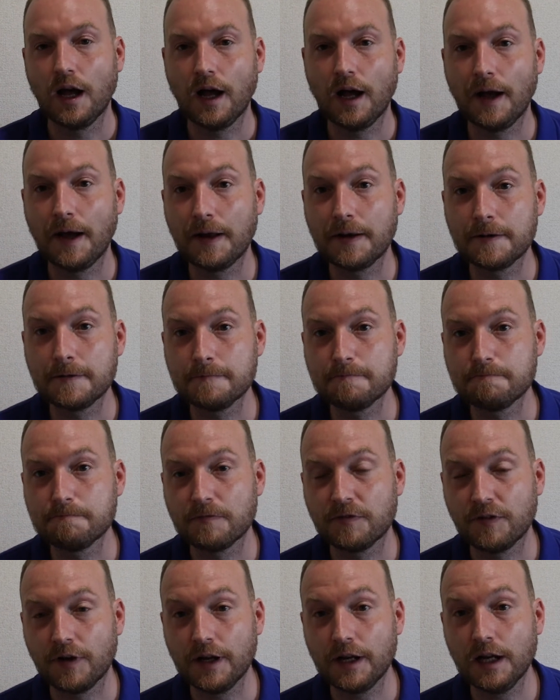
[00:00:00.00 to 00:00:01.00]

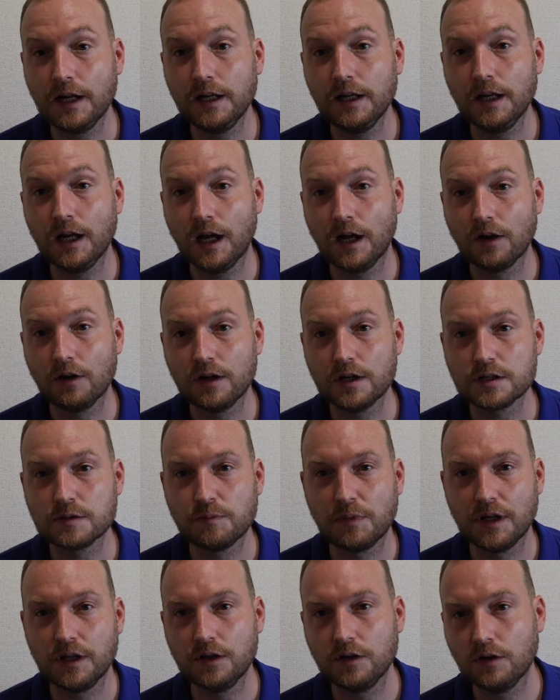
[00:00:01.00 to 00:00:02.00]
and finally I'm gonna
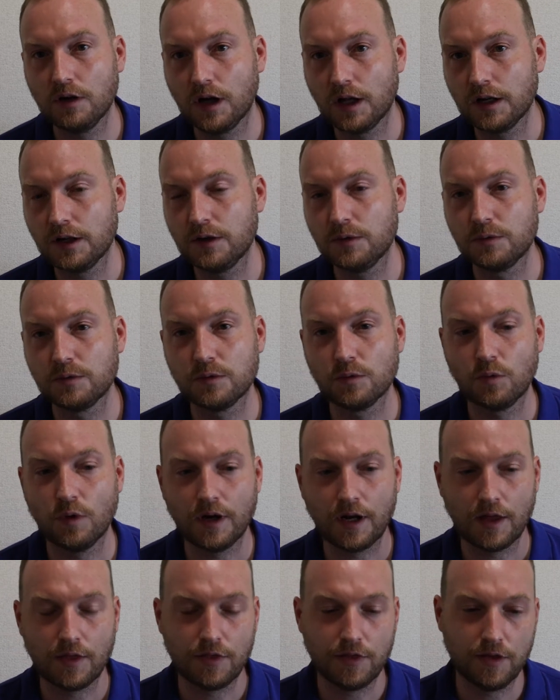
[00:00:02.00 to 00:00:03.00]
explain you a little bit
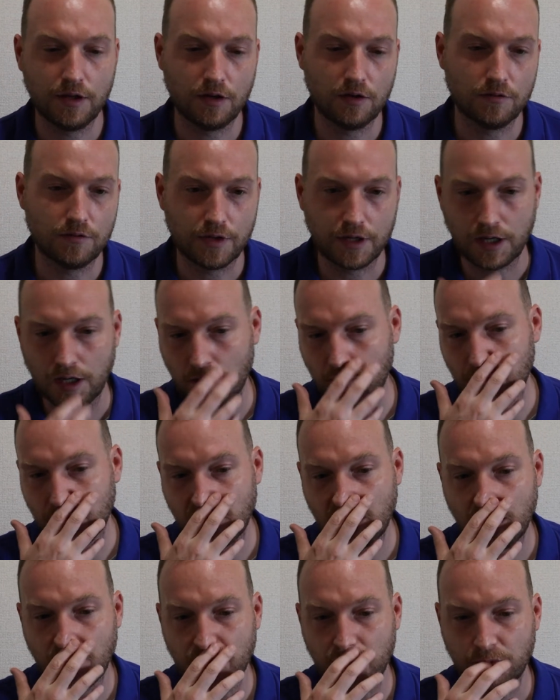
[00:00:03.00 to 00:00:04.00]
what I think of the
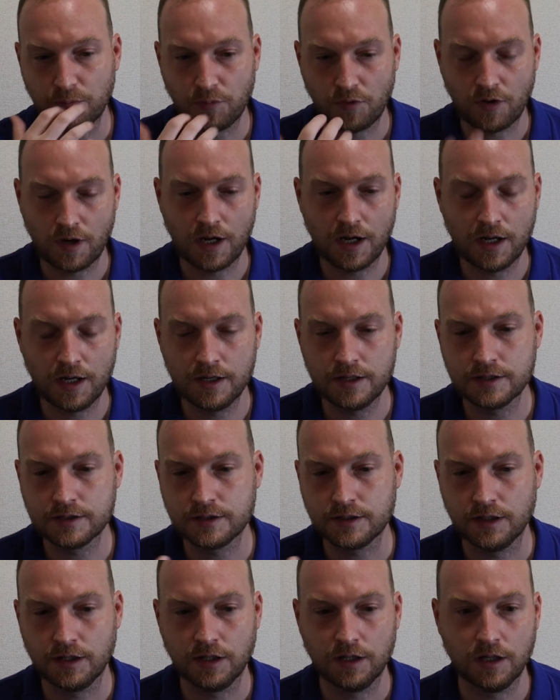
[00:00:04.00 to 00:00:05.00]
camera, the price,